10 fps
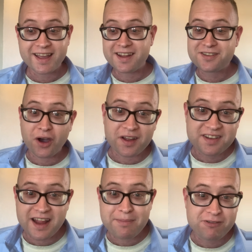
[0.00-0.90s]
He's got a
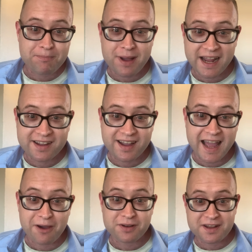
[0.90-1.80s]
separate bank
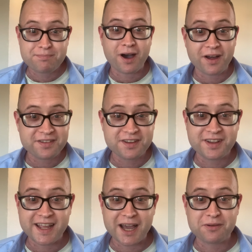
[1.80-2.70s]
account. He's passed the
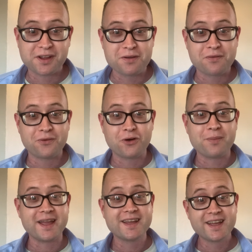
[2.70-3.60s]
details over for
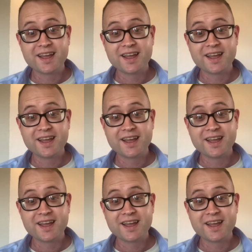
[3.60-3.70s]
me.